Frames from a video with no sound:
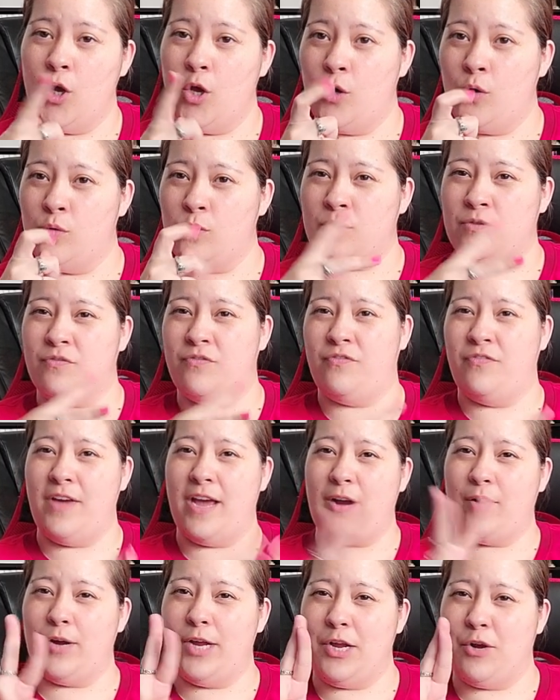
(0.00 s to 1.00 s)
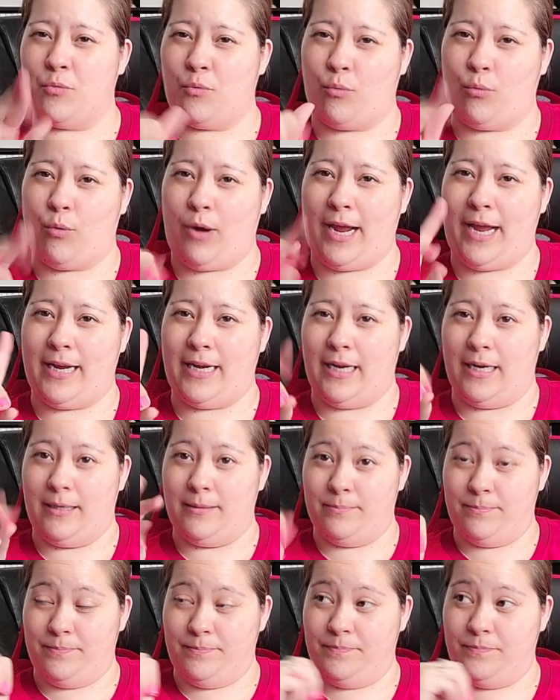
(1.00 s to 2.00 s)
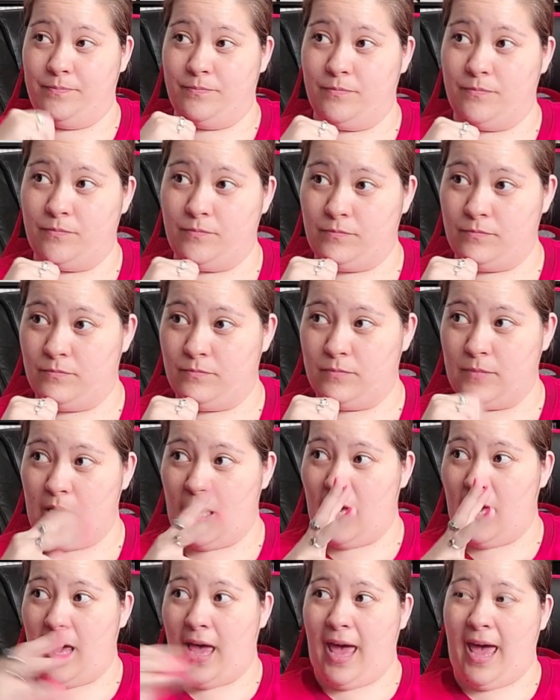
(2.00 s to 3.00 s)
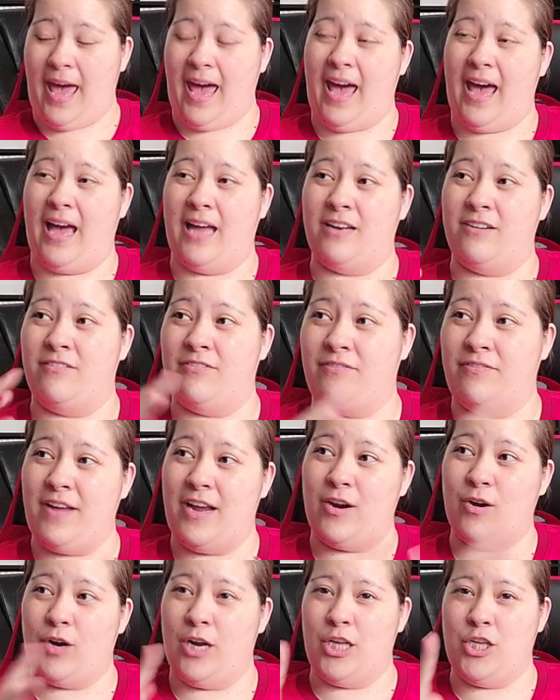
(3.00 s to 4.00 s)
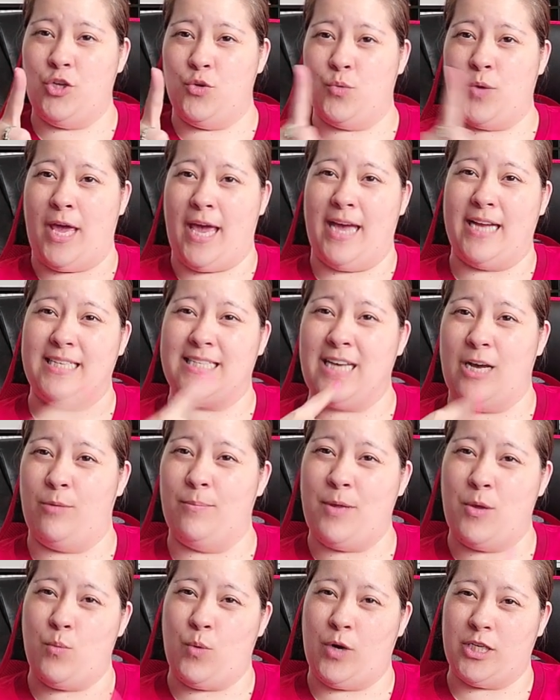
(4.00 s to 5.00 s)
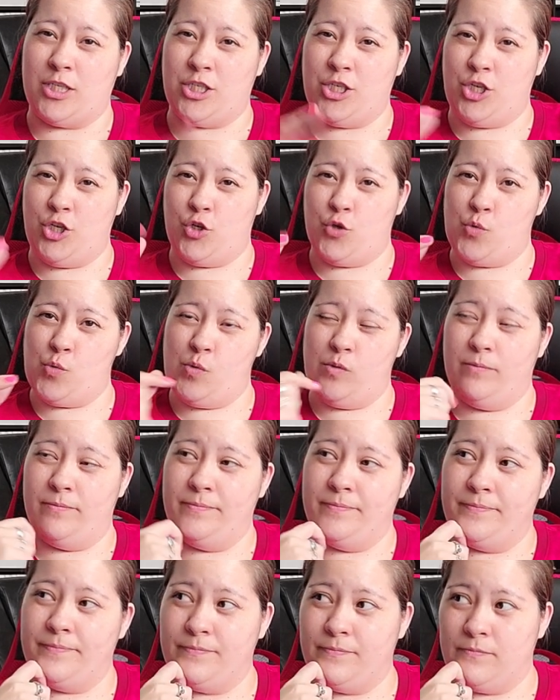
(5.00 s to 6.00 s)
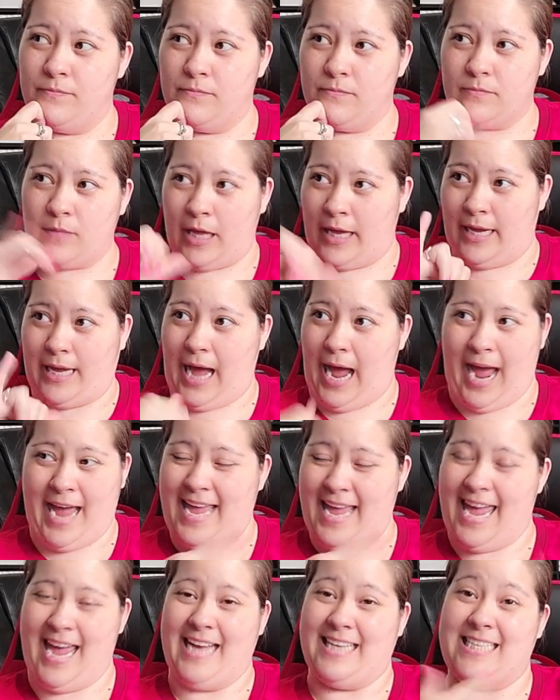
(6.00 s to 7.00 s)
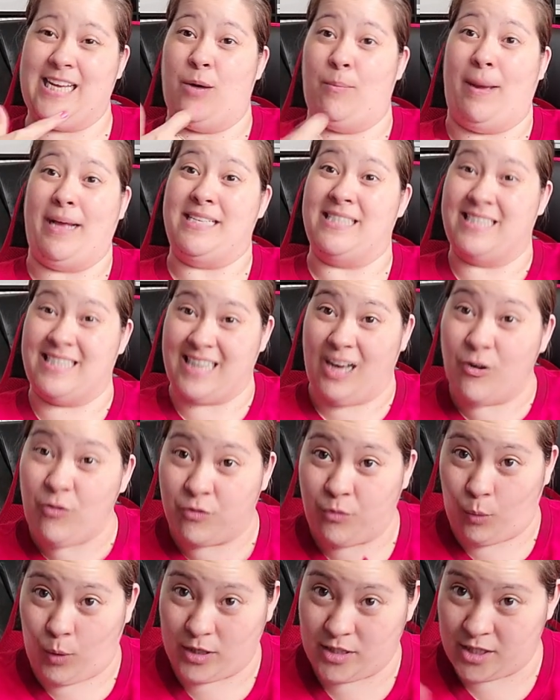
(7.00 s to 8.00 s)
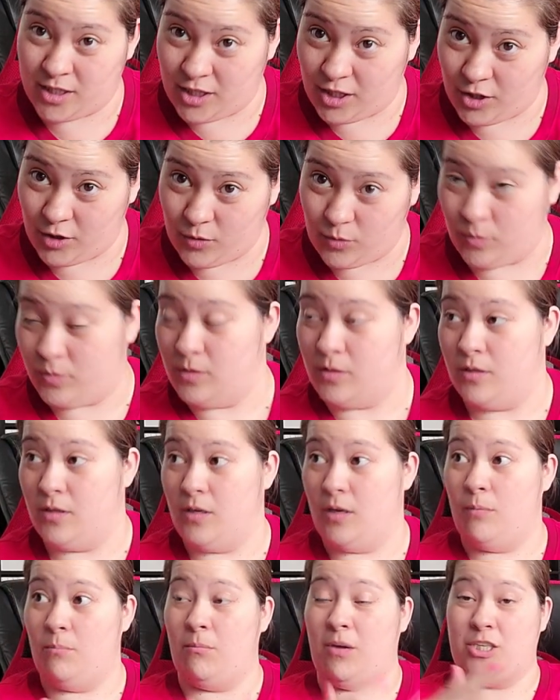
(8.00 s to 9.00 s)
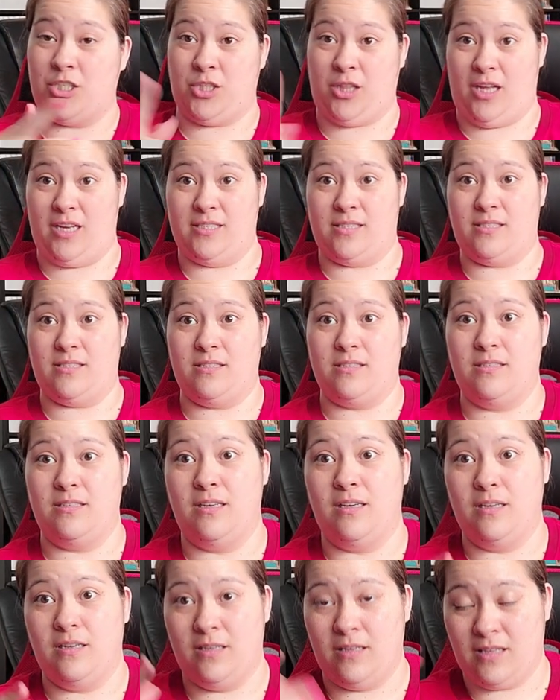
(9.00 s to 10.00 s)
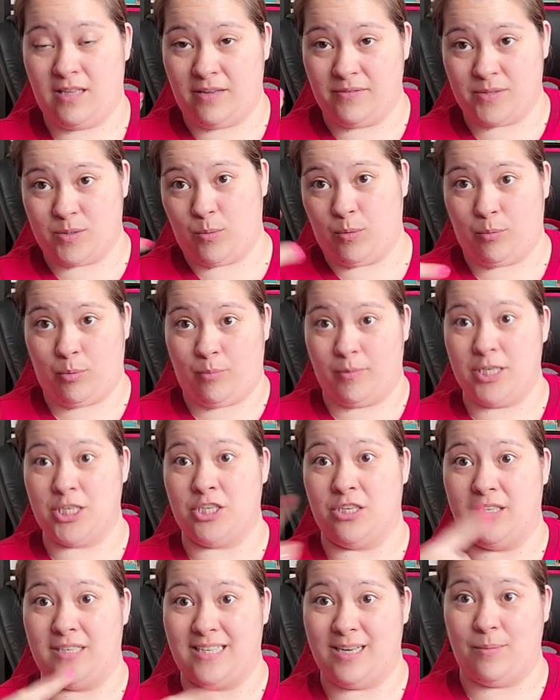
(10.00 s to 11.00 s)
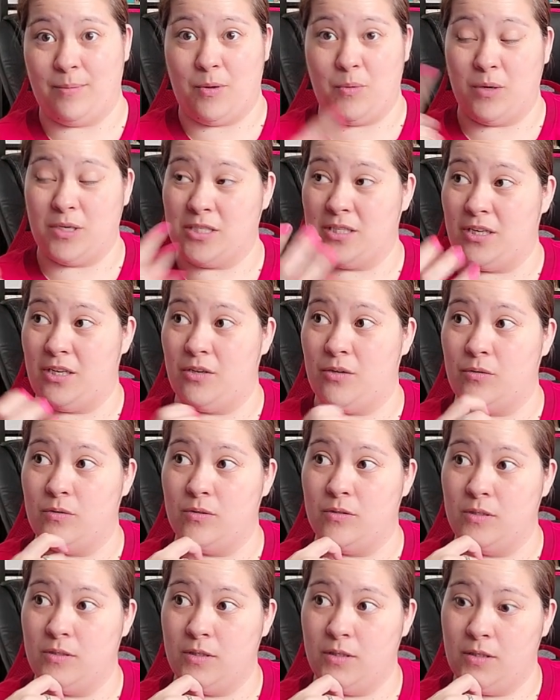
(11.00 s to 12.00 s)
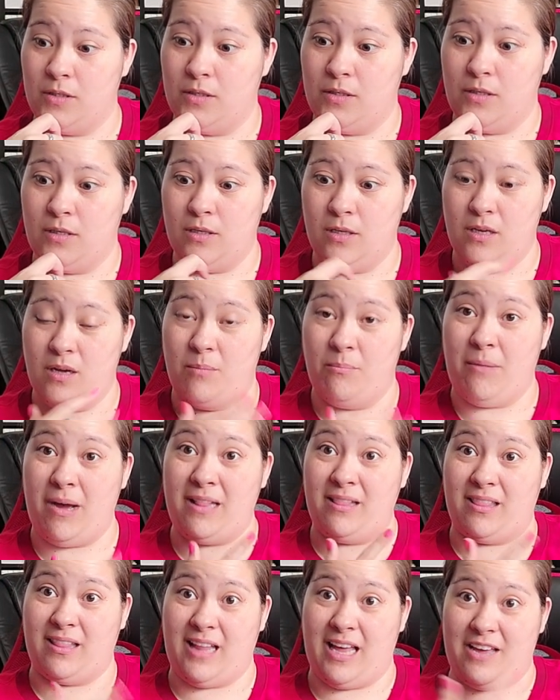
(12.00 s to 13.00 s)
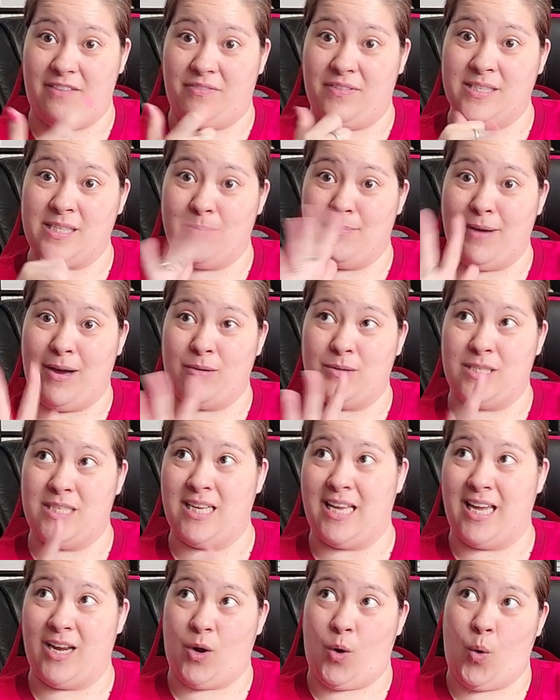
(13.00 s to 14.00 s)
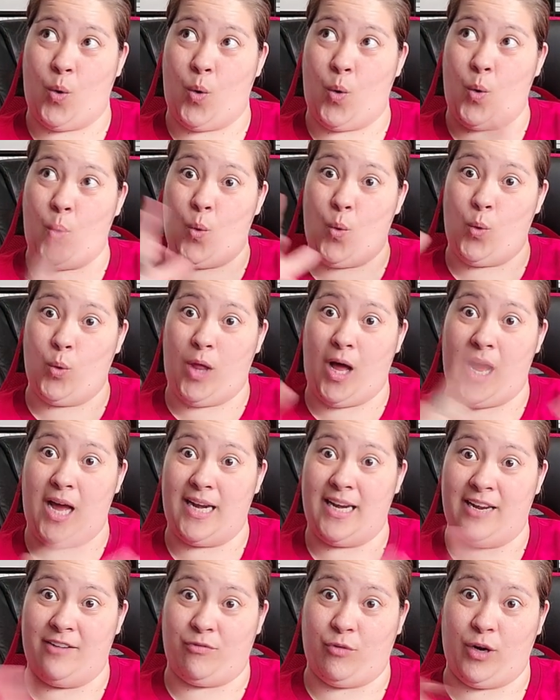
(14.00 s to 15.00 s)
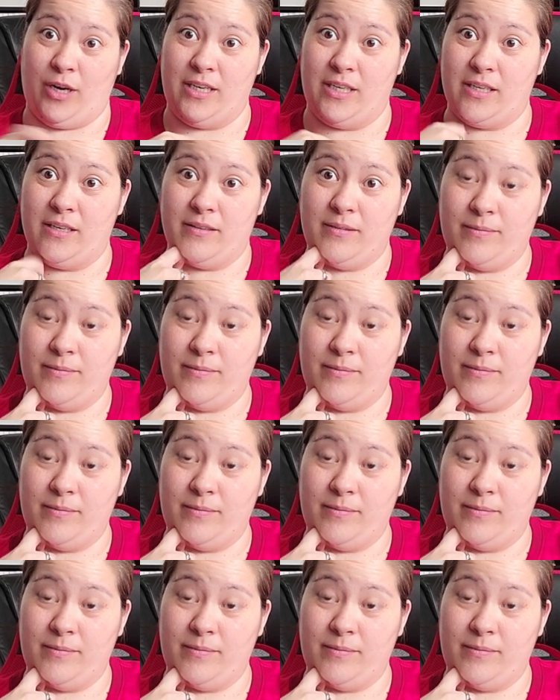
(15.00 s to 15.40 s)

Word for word: who's very random and very, you can't tell me what to do. Like I can't tell myself what to do, much less give someone permission to tell me what to do my life is about to get a whole lot different.